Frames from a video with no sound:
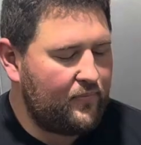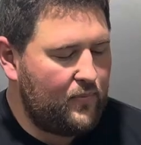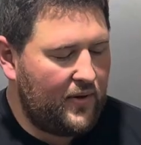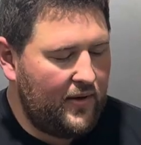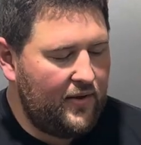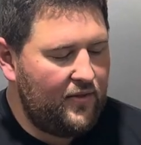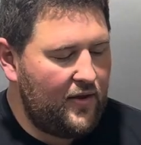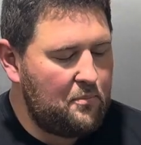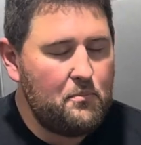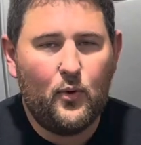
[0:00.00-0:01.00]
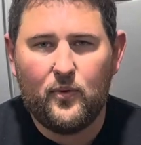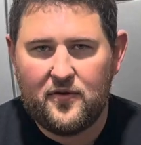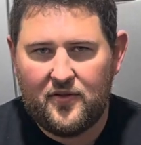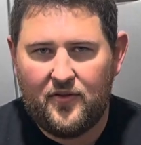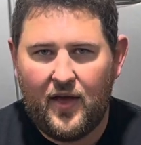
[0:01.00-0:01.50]
But anything more
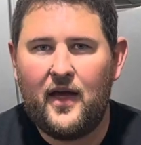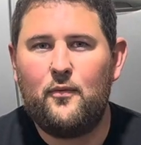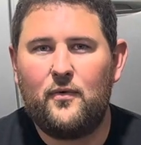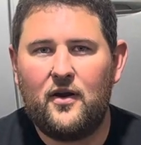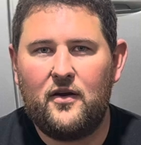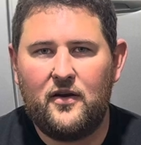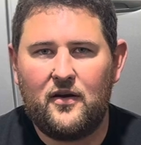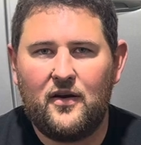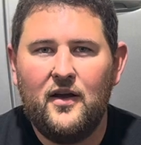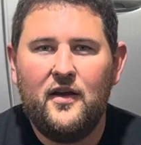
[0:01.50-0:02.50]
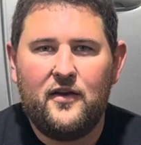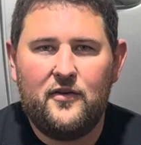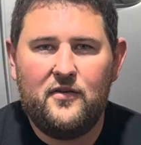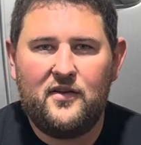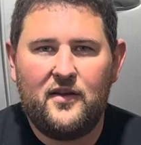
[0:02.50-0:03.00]
than that, where you're
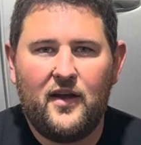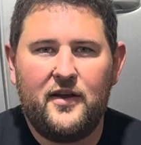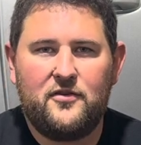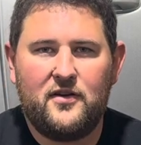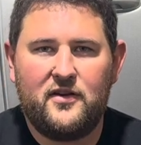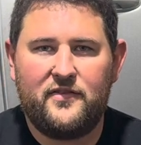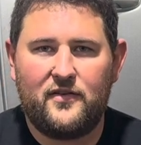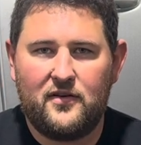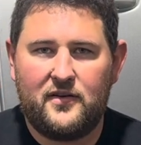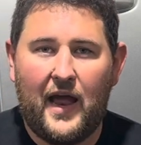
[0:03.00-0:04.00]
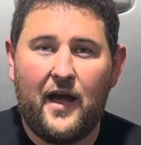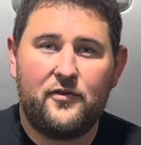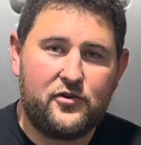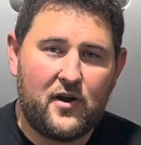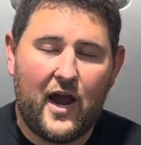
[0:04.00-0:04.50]
using nitrous for
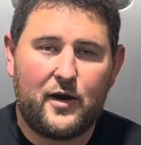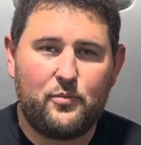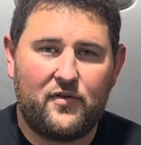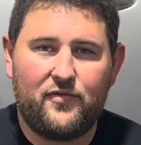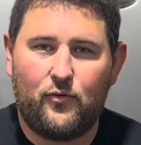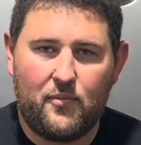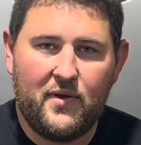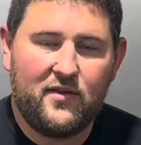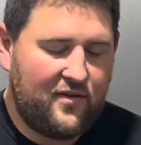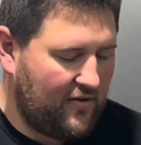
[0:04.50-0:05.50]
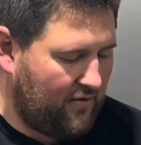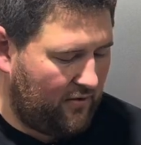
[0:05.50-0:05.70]
downtrack performance,